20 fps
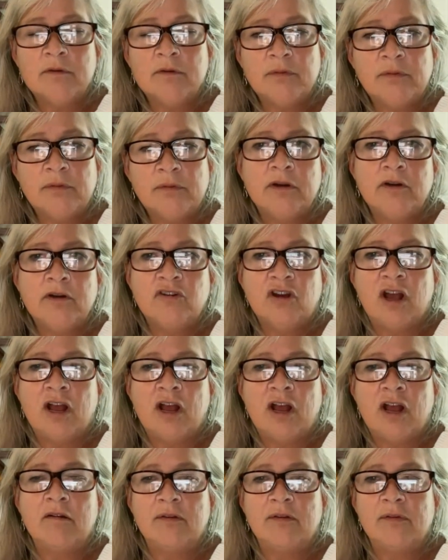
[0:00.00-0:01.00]
losing a
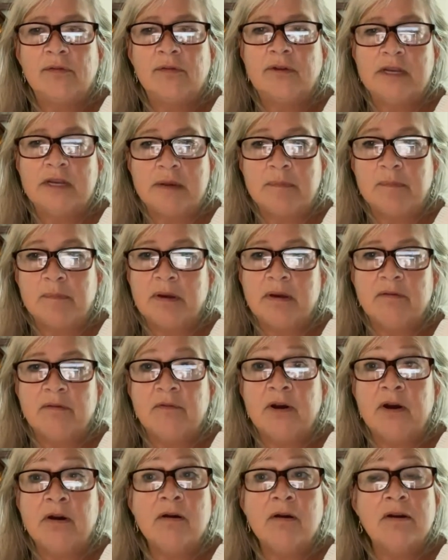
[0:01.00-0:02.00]
child is deep,
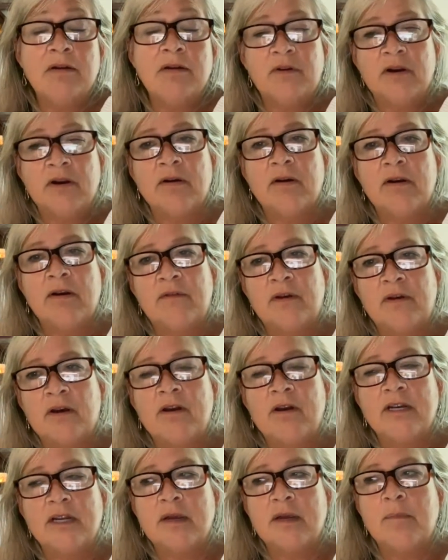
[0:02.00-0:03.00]
very, very,
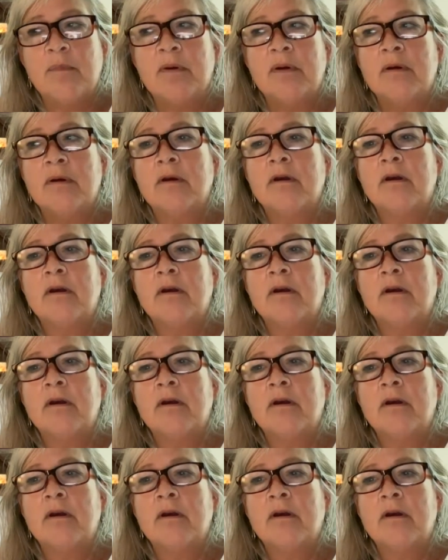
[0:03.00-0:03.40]
very deep.